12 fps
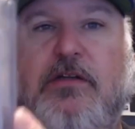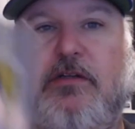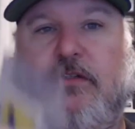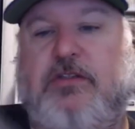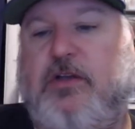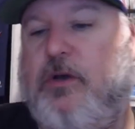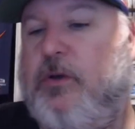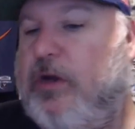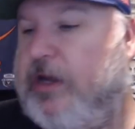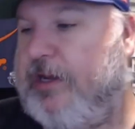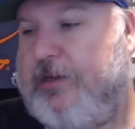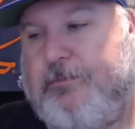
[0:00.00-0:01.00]
So,
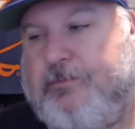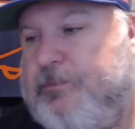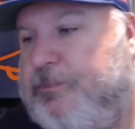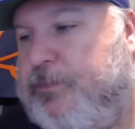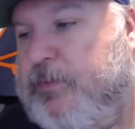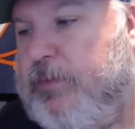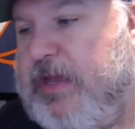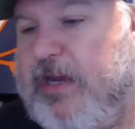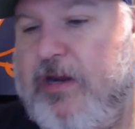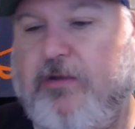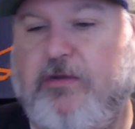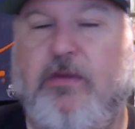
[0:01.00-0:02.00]
and man,
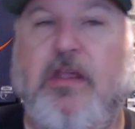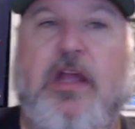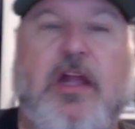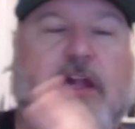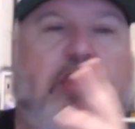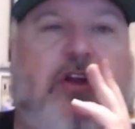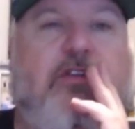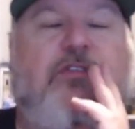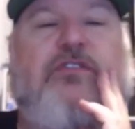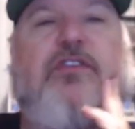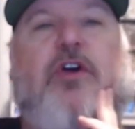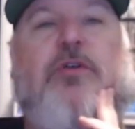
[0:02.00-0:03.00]
there's
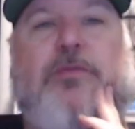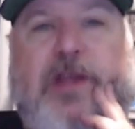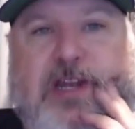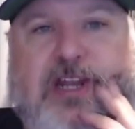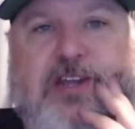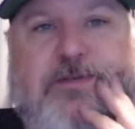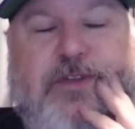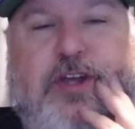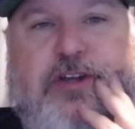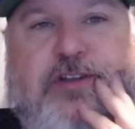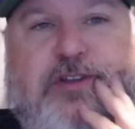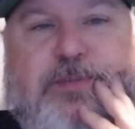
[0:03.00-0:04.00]
so many of
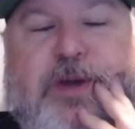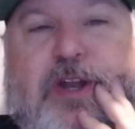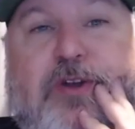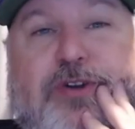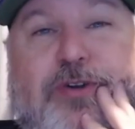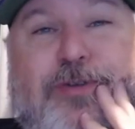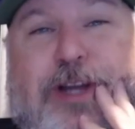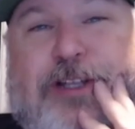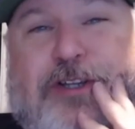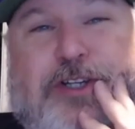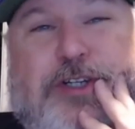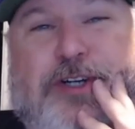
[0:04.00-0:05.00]
those, but on their
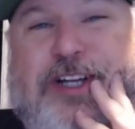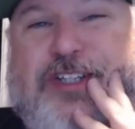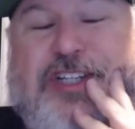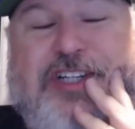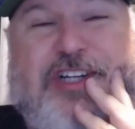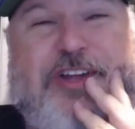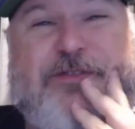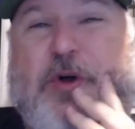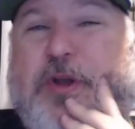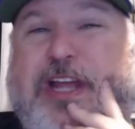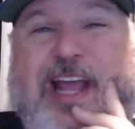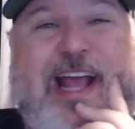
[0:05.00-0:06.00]
registration, they've
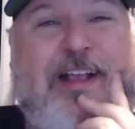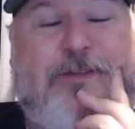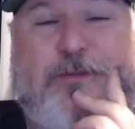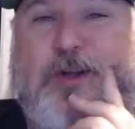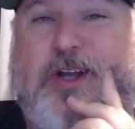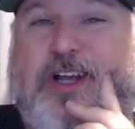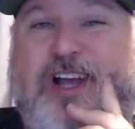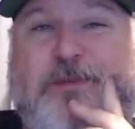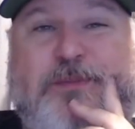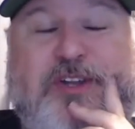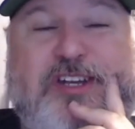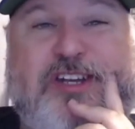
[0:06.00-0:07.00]
only asked for a
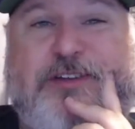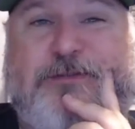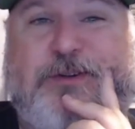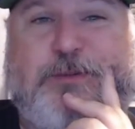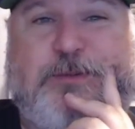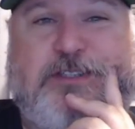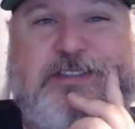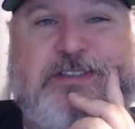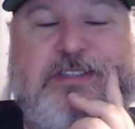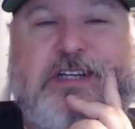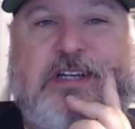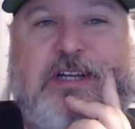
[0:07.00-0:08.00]
couple of different ones.
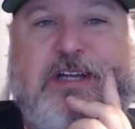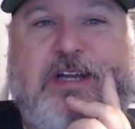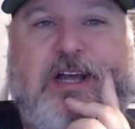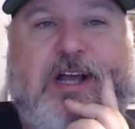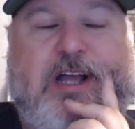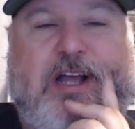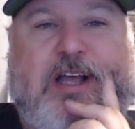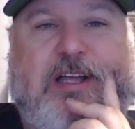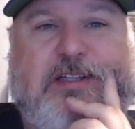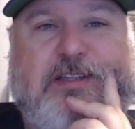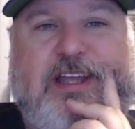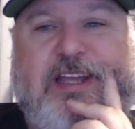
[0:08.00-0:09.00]

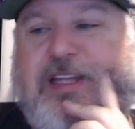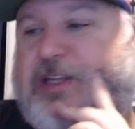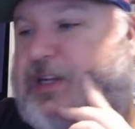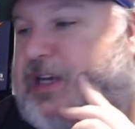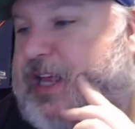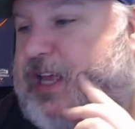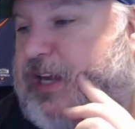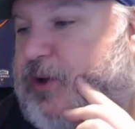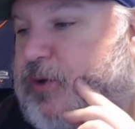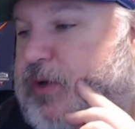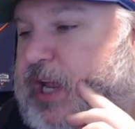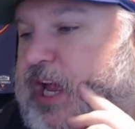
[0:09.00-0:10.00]
They
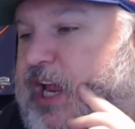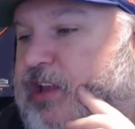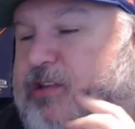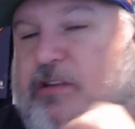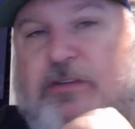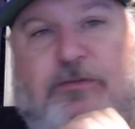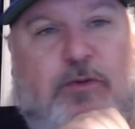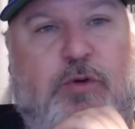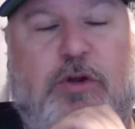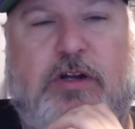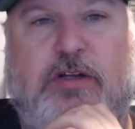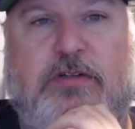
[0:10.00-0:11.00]
don't ask
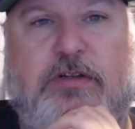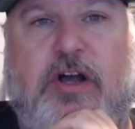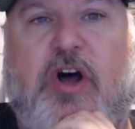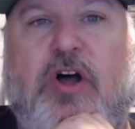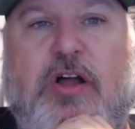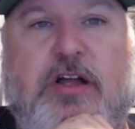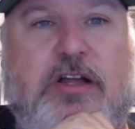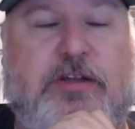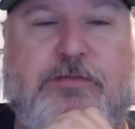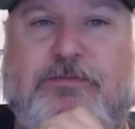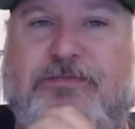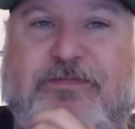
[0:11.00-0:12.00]
for all
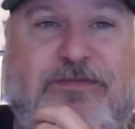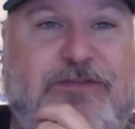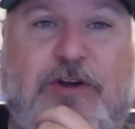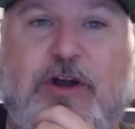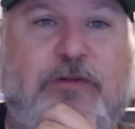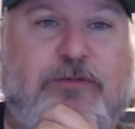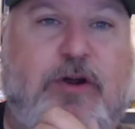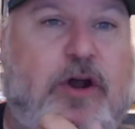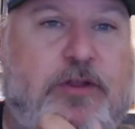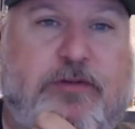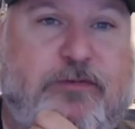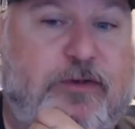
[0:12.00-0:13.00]

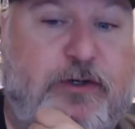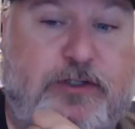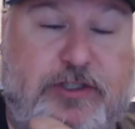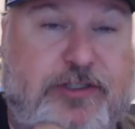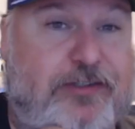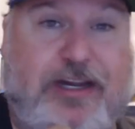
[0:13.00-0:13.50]
the versions.